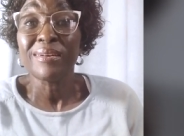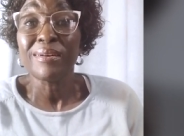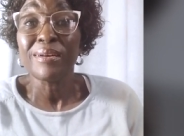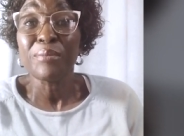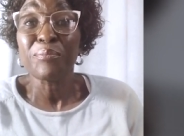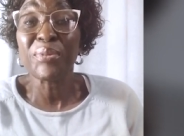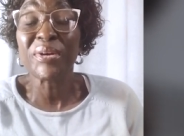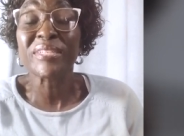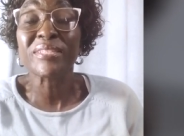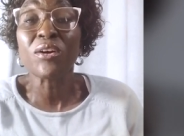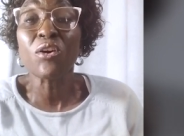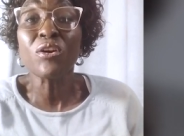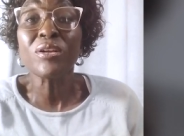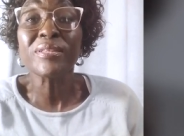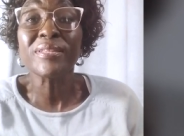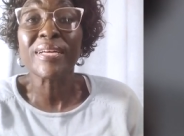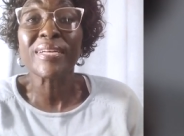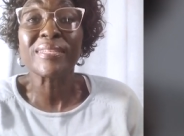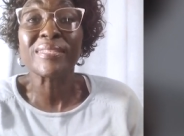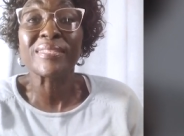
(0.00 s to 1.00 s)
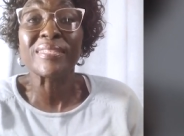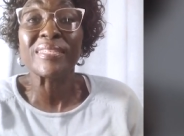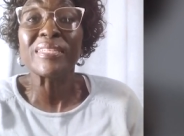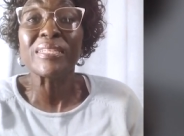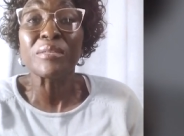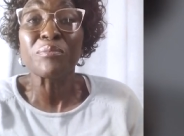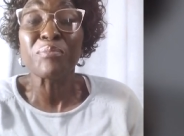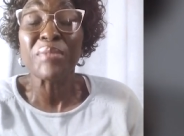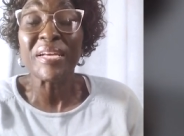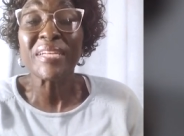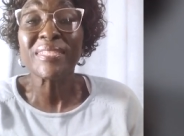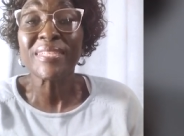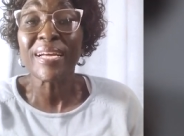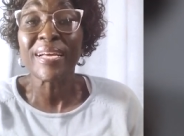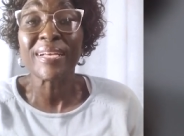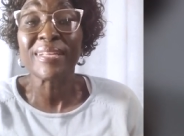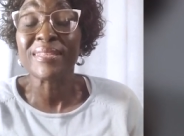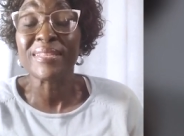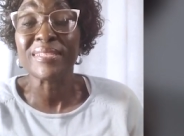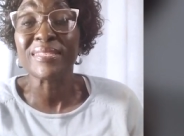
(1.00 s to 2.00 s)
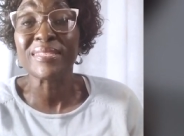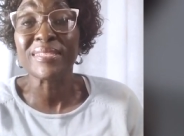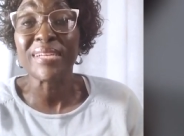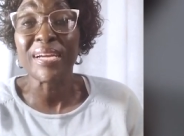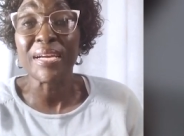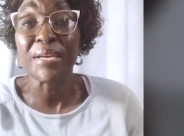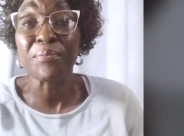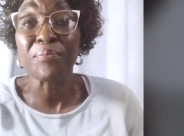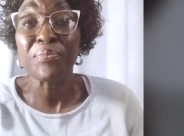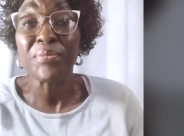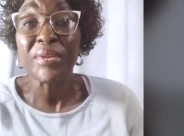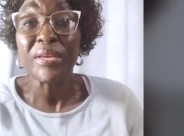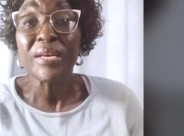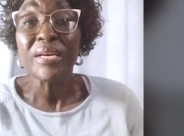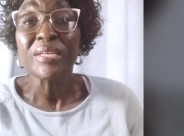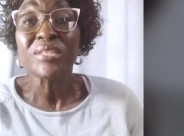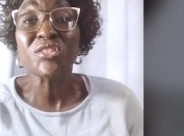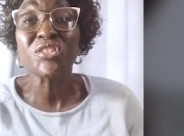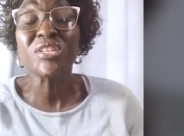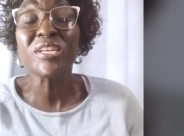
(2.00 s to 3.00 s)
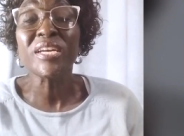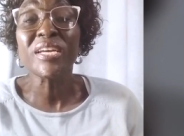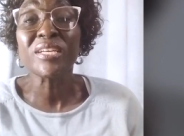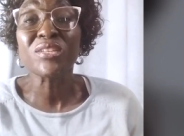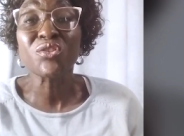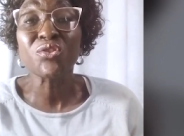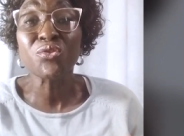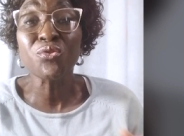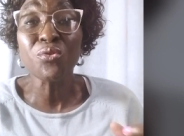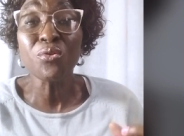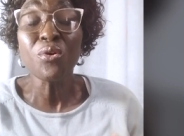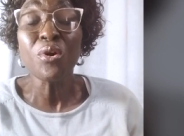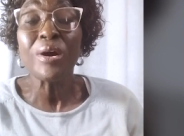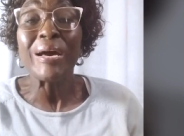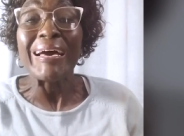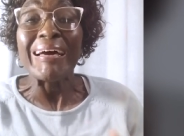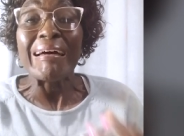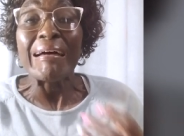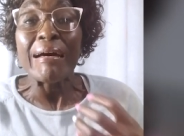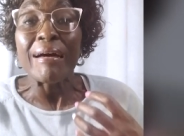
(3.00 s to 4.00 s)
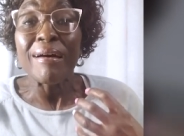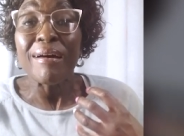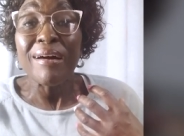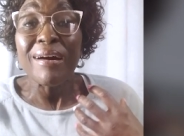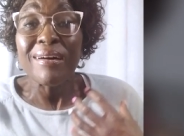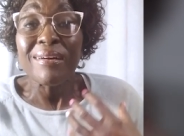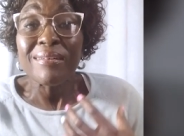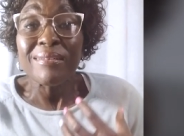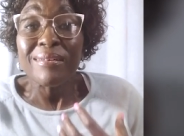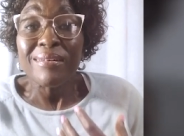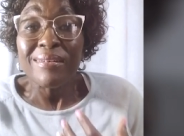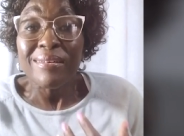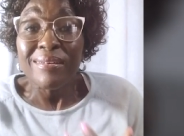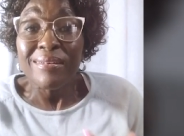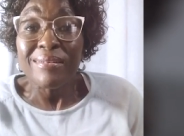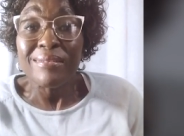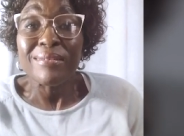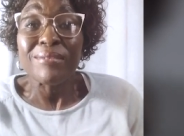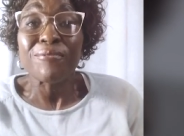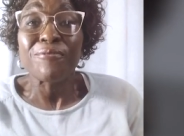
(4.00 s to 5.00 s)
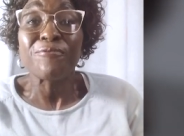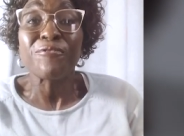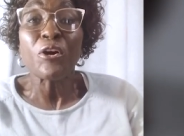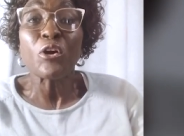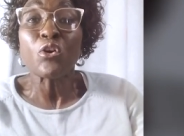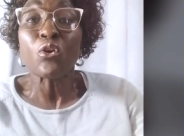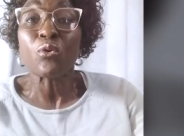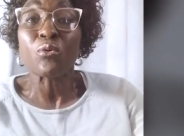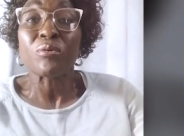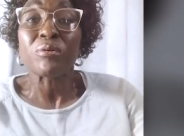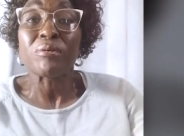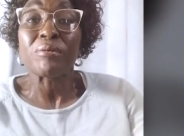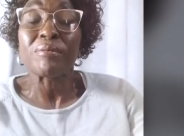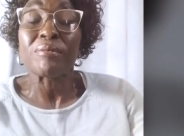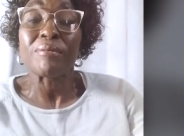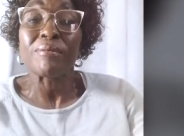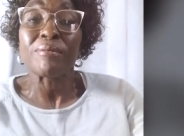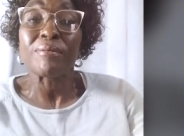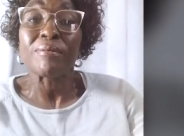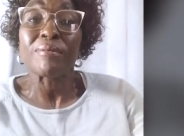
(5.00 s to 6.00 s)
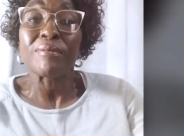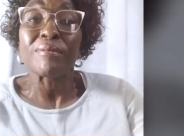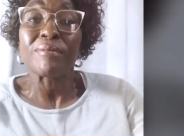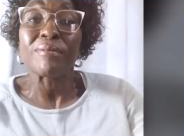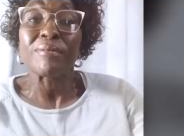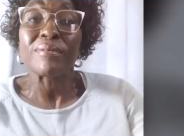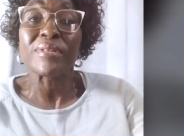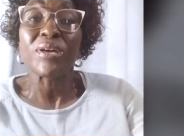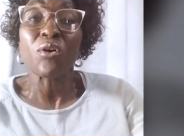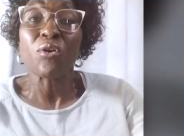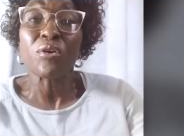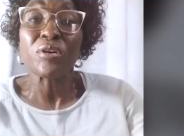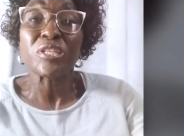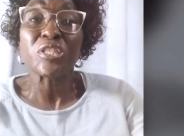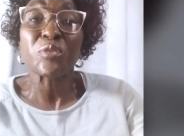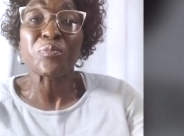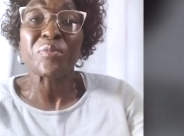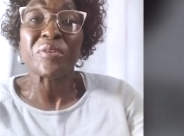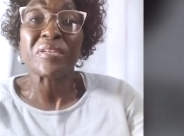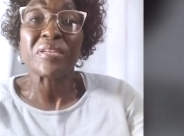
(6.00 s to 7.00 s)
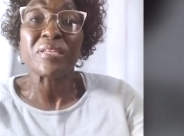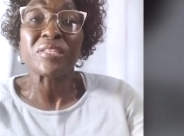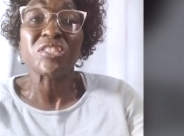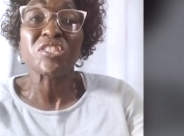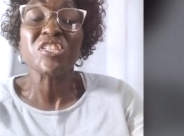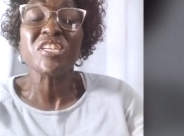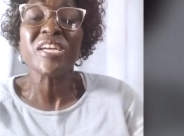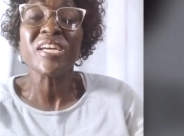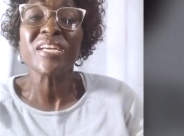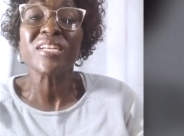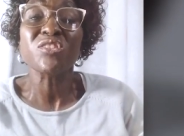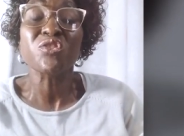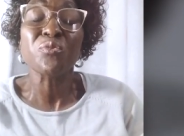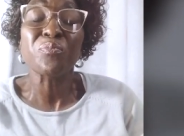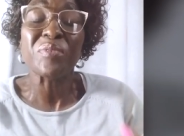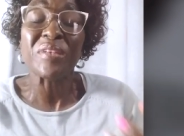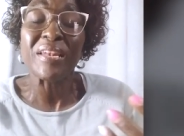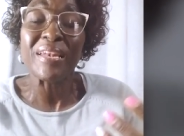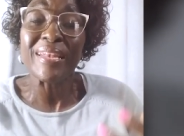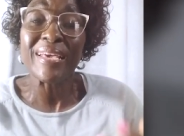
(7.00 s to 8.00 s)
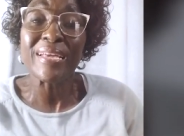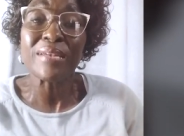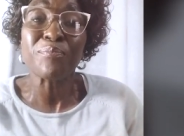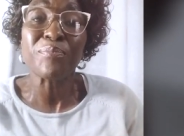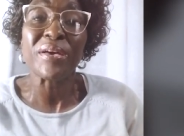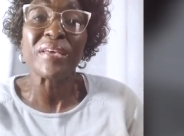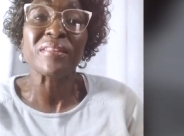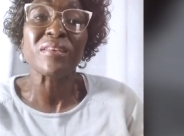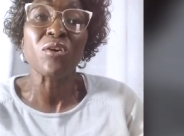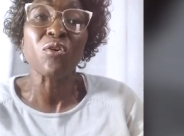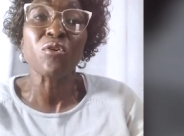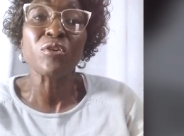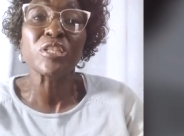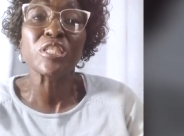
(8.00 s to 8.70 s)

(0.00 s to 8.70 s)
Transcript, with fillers: But all that didn't matter at this time. She had to follow the Holy Spirit. She had to be led by the Holy